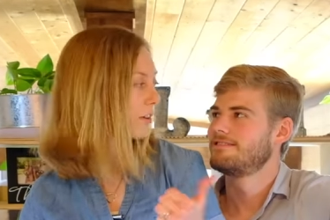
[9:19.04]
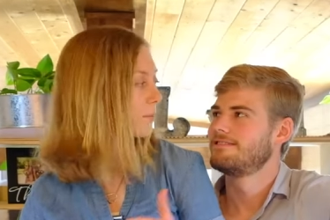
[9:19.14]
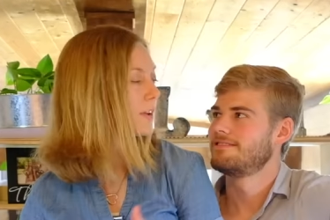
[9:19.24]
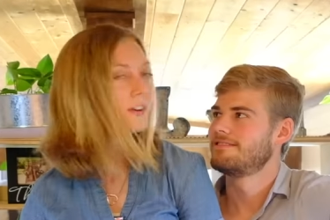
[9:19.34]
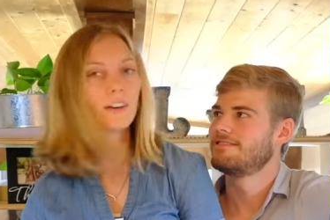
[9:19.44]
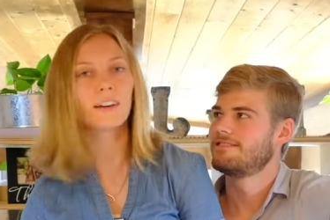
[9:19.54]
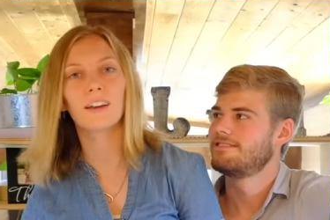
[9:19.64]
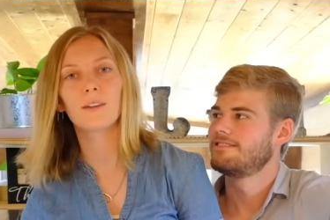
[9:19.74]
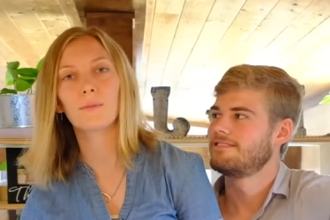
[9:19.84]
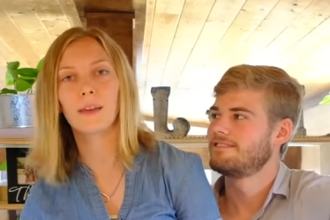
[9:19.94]
Speaker 1: the computer, and I
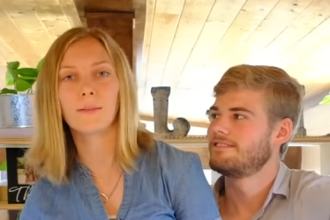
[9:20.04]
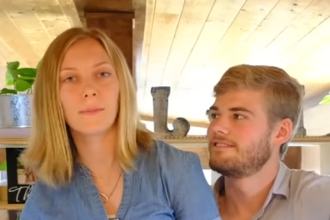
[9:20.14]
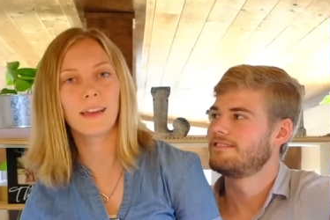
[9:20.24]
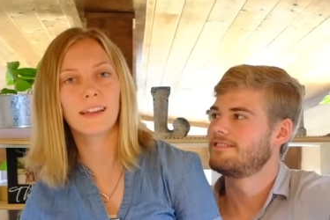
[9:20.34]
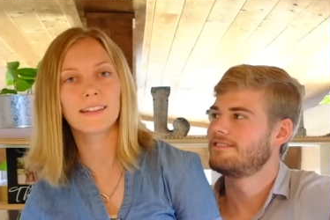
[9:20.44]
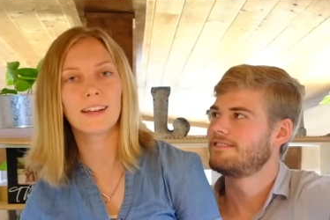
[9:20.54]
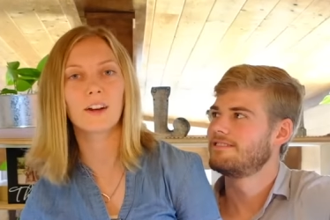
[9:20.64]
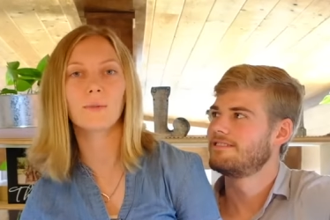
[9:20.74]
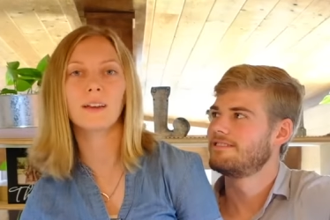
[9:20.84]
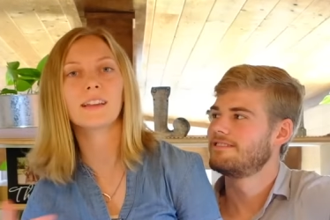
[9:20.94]
can be making dinner,
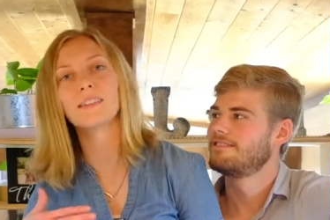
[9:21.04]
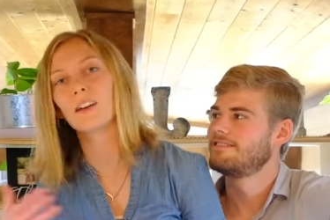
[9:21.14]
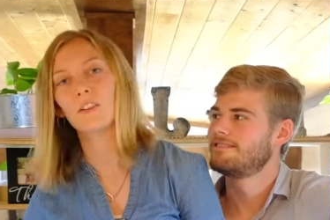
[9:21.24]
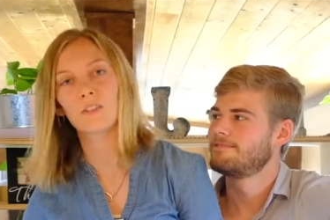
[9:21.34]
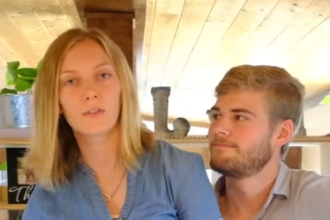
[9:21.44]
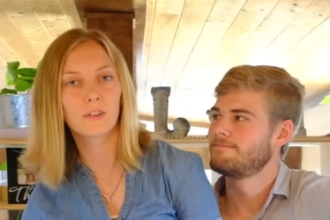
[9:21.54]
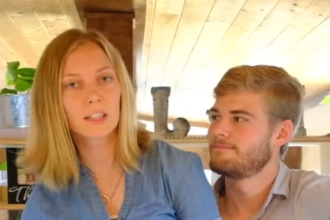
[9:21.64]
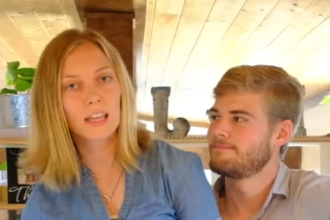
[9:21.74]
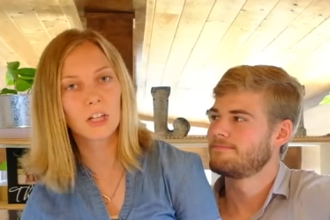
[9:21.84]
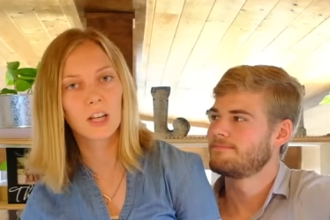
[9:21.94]
and we can still have
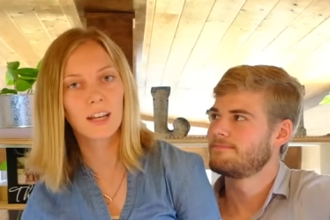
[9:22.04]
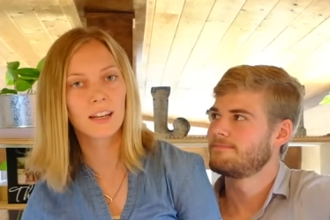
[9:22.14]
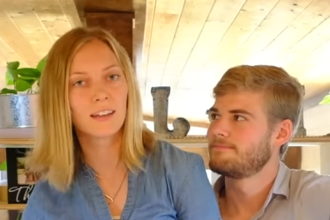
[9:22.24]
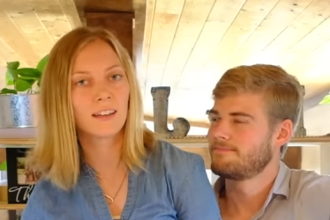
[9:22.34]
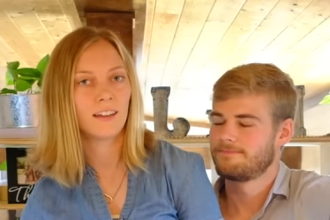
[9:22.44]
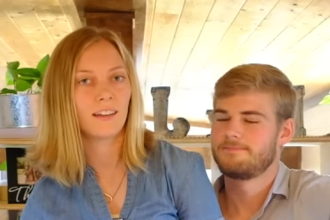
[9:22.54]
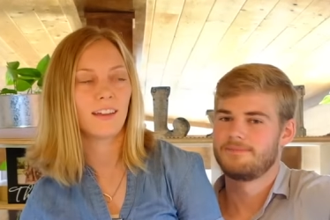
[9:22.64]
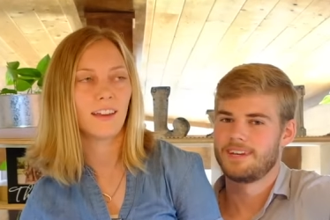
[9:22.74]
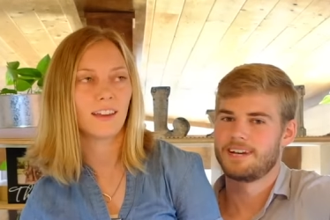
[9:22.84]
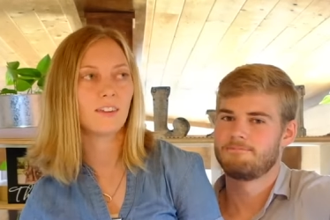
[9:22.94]
conversation.
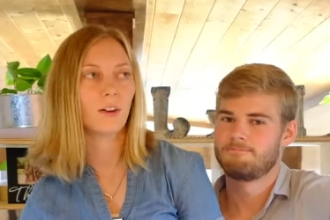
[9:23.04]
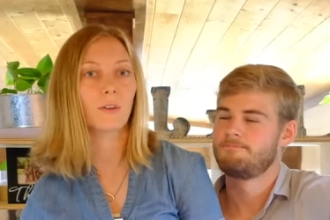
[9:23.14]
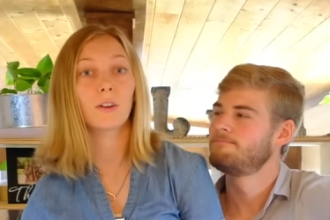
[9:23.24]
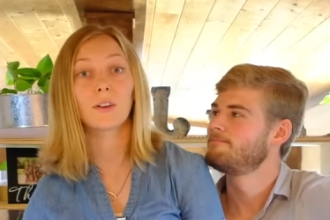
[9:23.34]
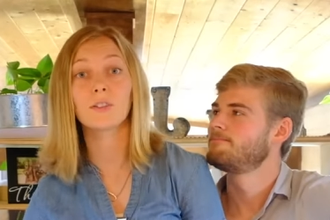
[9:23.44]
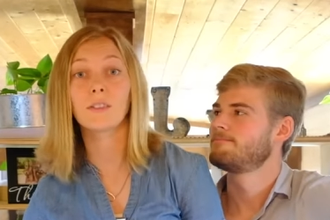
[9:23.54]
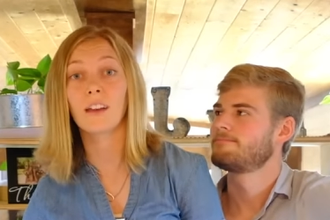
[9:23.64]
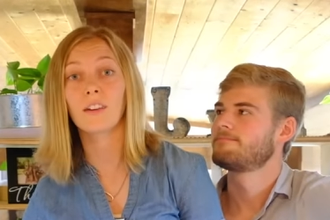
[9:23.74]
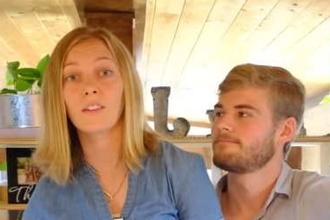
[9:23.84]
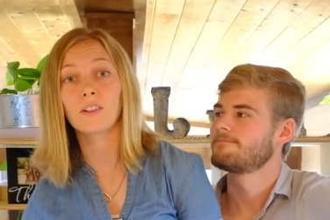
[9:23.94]
Yeah. And you definitely couldn't do that
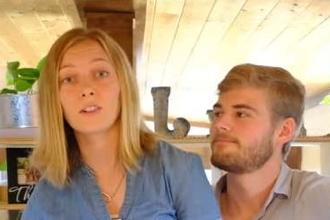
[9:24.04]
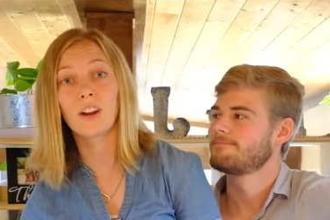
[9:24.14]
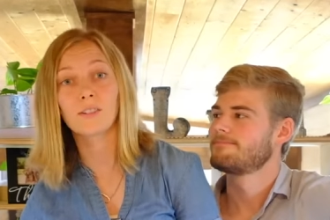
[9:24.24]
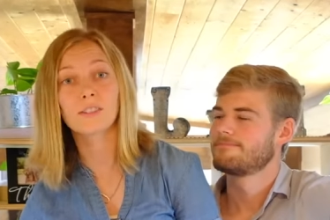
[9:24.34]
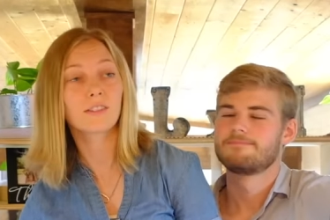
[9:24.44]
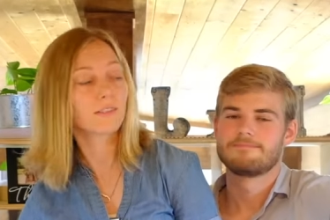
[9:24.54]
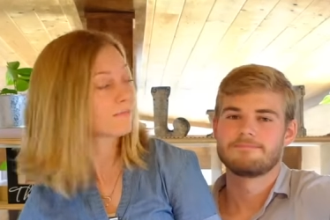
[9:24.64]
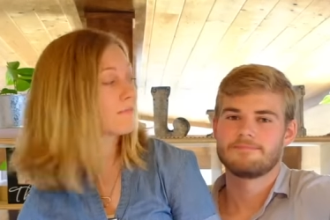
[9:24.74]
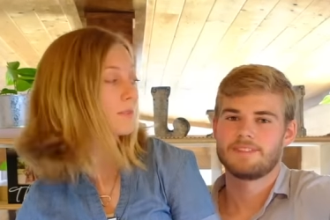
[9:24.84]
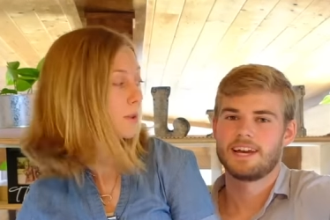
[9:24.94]
in a larger house.
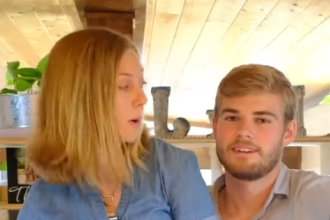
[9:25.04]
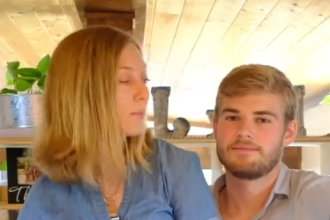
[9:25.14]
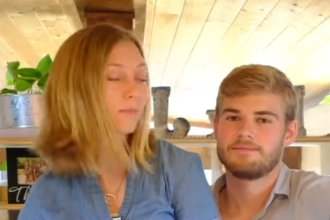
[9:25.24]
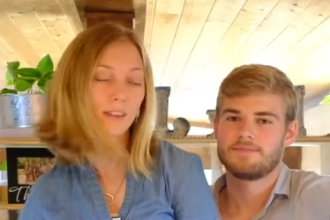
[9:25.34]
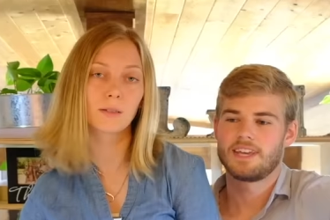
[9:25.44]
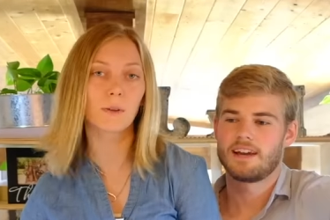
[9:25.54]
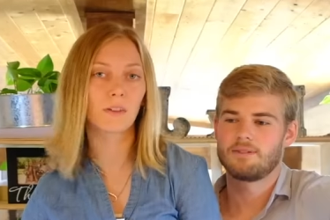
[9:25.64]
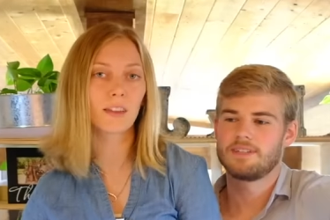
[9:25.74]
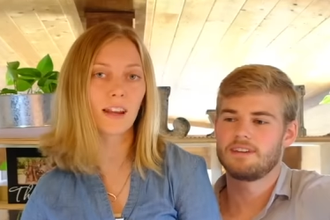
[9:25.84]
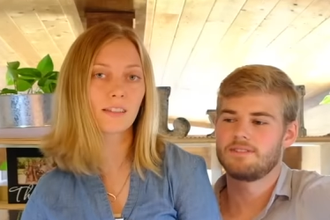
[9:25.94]
Speaker 2: Yeah, so yeah.
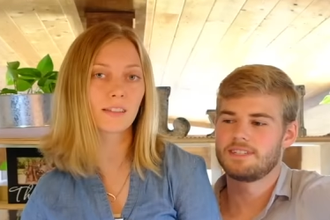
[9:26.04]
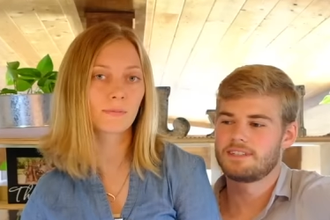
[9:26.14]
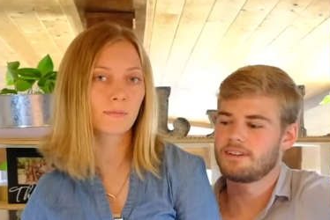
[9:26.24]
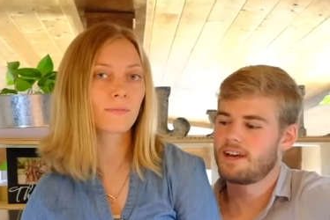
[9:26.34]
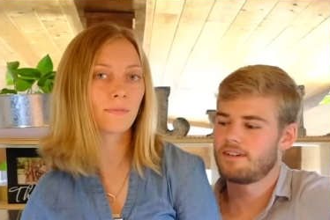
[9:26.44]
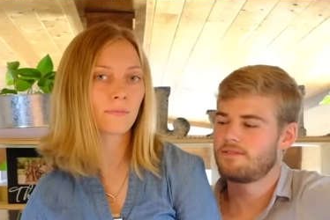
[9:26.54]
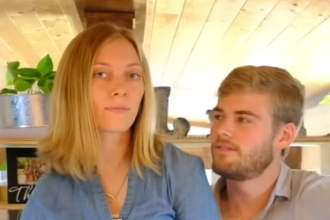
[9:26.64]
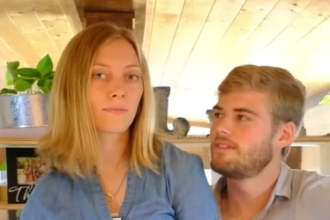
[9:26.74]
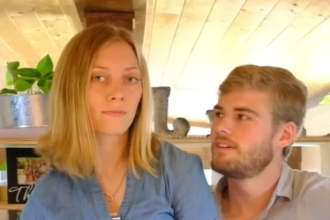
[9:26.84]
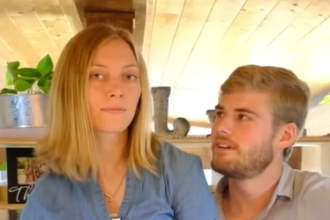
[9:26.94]
we nice. we still have
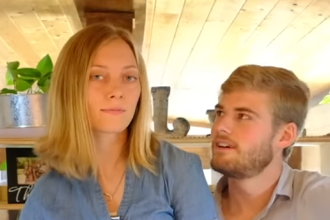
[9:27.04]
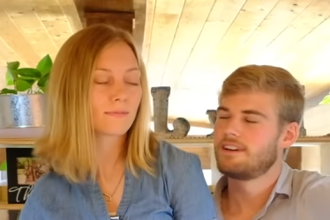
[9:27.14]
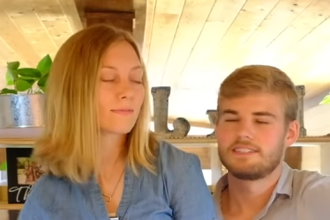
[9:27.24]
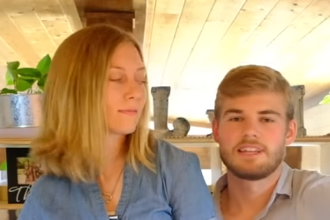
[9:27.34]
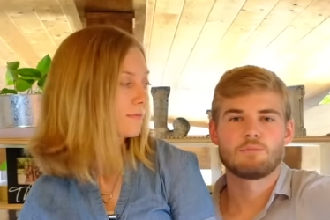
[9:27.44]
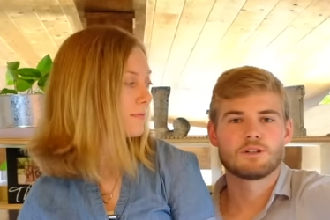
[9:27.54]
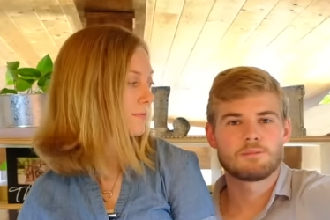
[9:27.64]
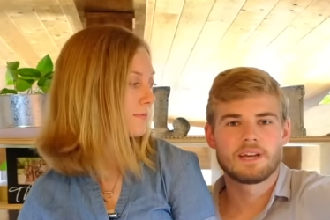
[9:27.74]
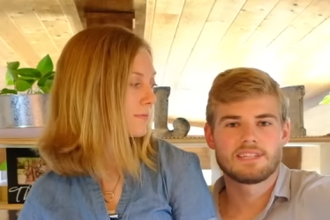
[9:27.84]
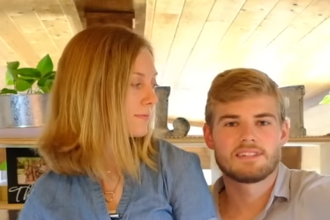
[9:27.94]
separate
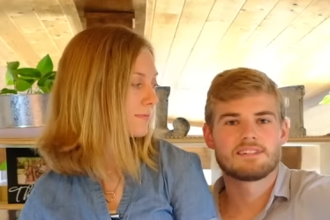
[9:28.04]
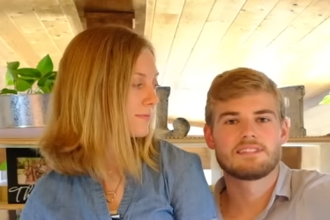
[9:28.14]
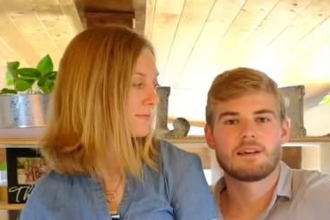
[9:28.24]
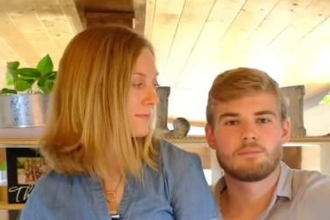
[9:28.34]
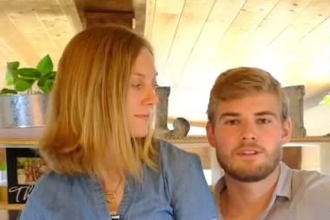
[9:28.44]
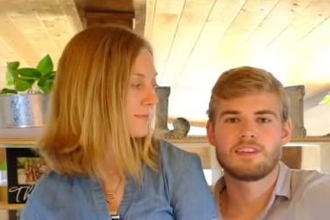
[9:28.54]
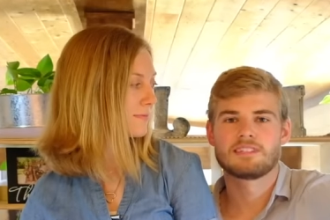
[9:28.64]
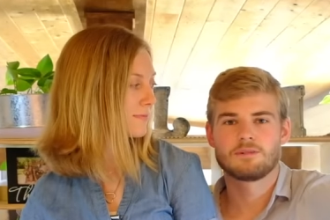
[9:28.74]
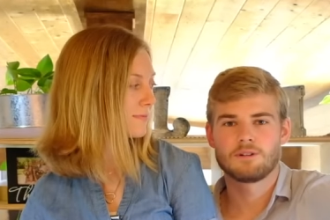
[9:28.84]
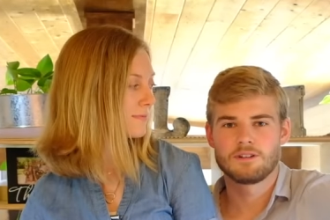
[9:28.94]
spaces and separate things
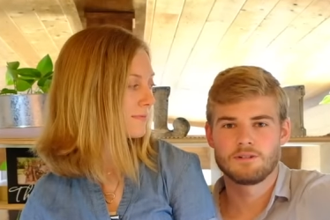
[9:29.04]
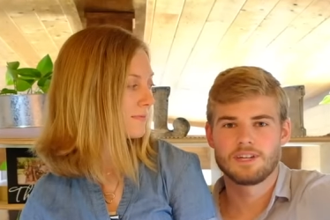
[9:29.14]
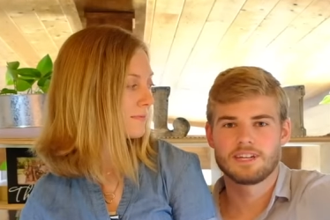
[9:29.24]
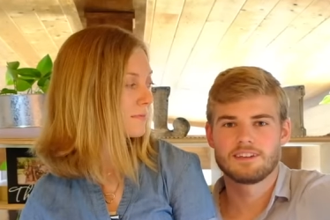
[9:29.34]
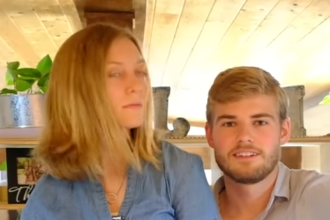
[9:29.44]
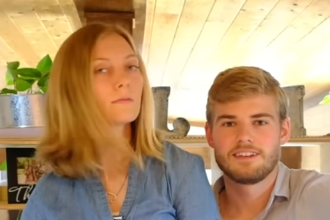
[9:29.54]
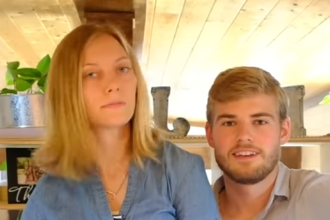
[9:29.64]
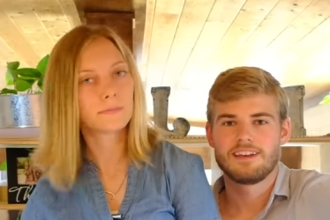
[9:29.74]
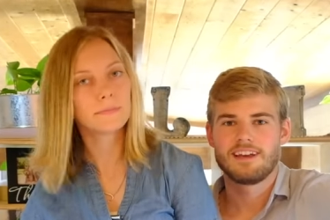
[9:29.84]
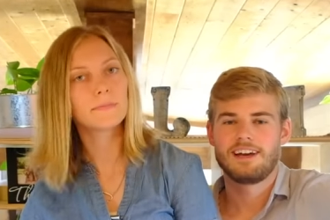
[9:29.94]
that we're doing.
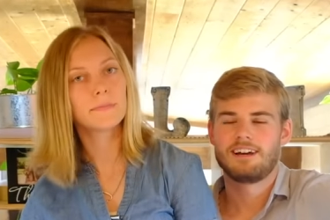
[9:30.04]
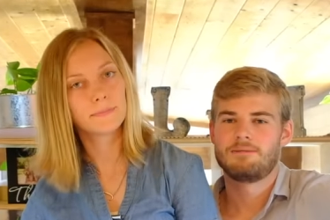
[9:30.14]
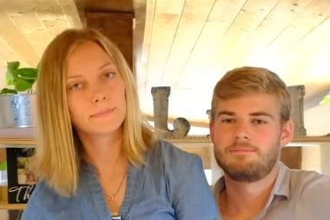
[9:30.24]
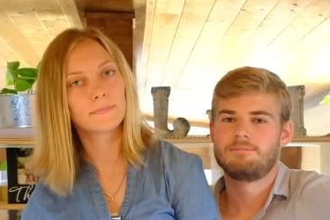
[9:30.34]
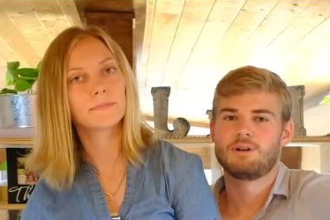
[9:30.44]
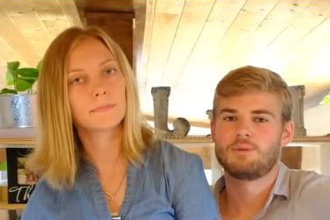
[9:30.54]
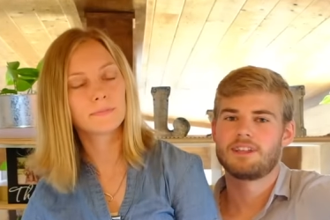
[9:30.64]
Um, mm-hmm. But we